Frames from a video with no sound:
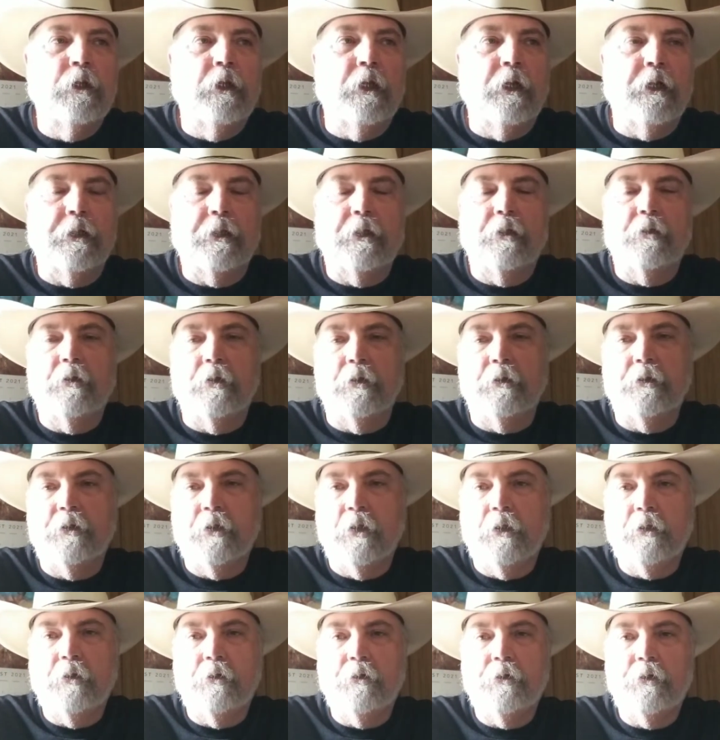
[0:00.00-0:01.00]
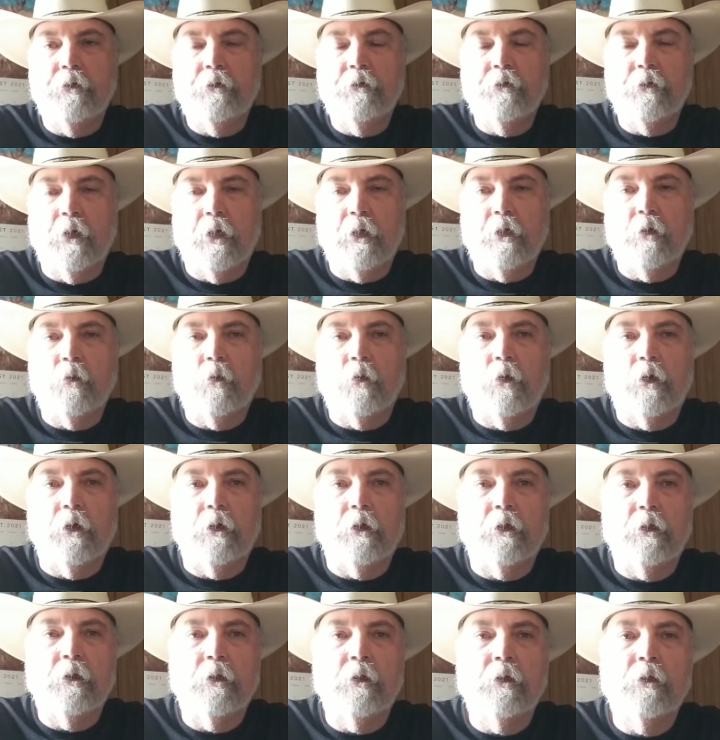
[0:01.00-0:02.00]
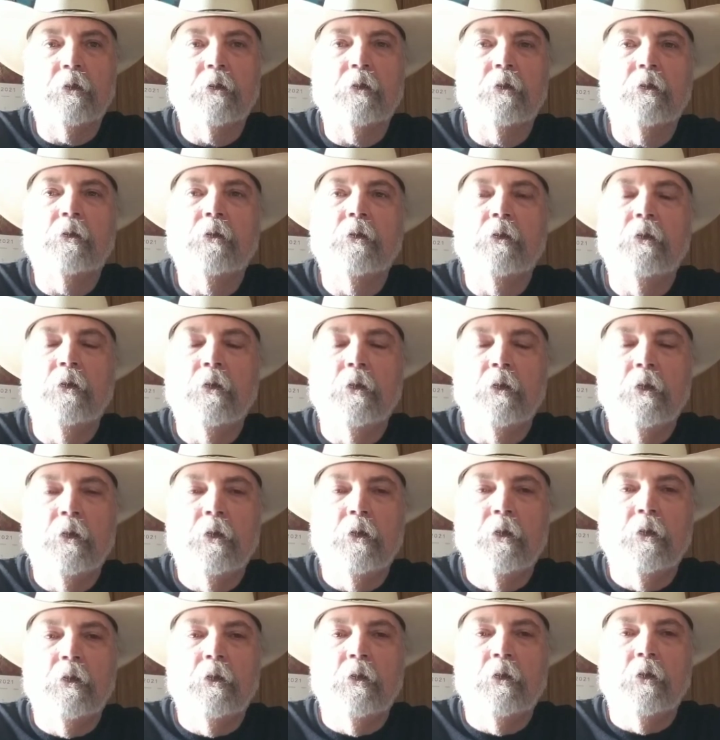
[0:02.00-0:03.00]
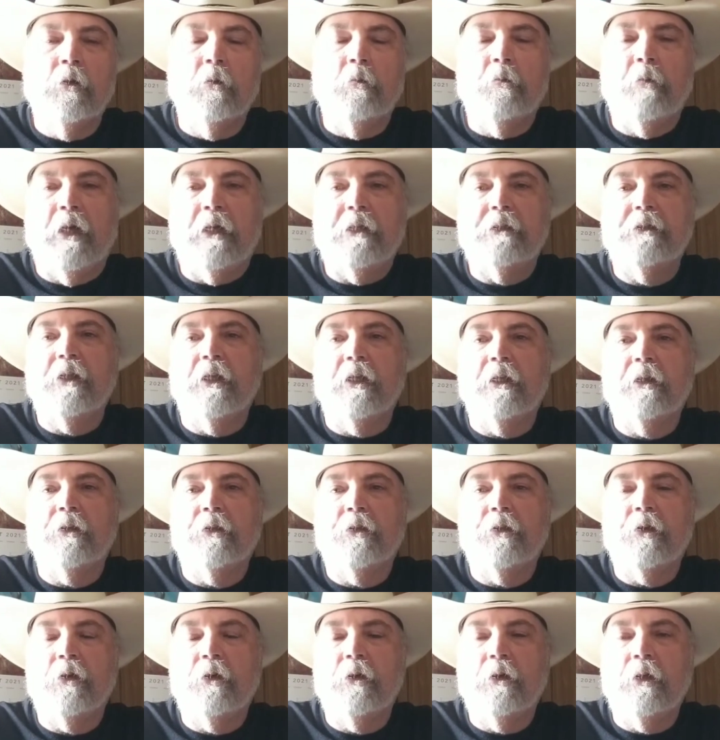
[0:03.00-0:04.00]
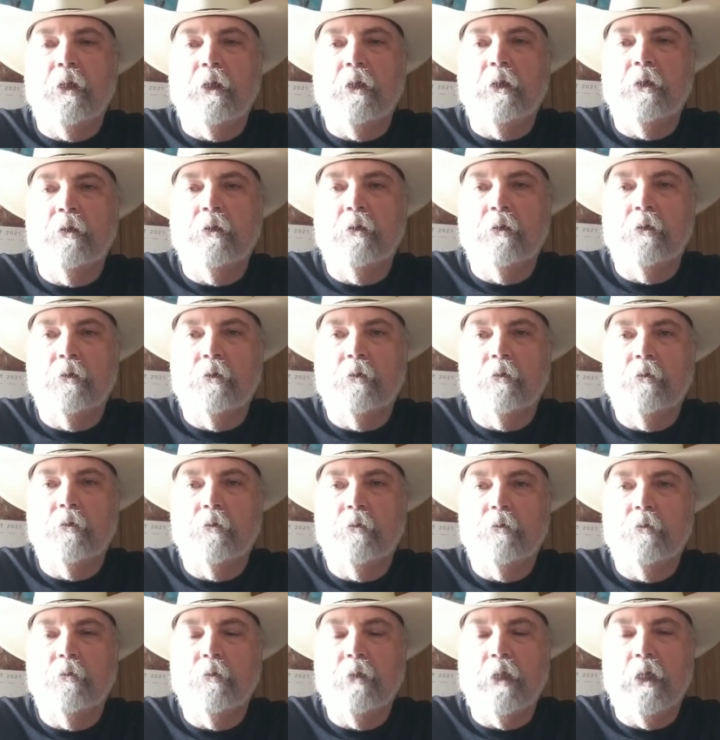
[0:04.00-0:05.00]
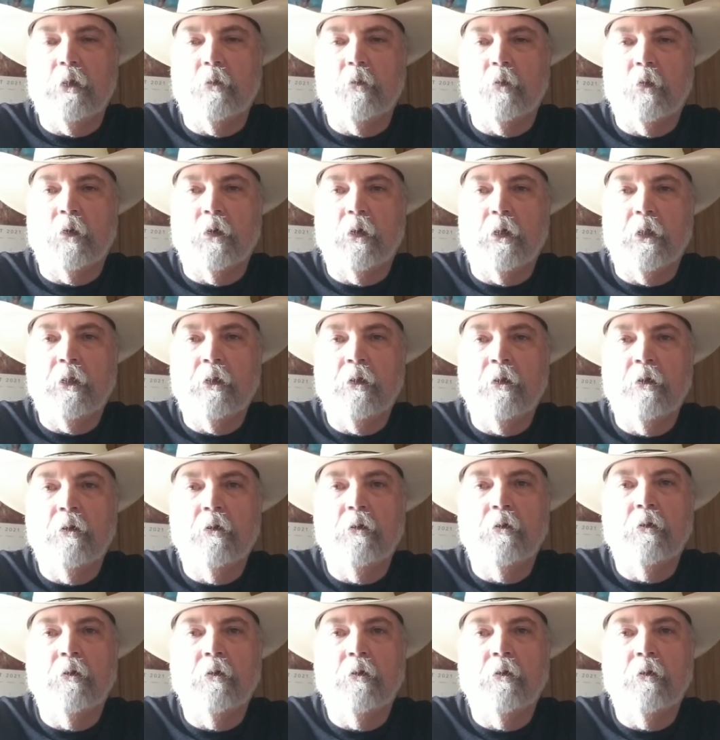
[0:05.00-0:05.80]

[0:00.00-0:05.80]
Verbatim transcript: I continued to drink water by 10:30 that morning,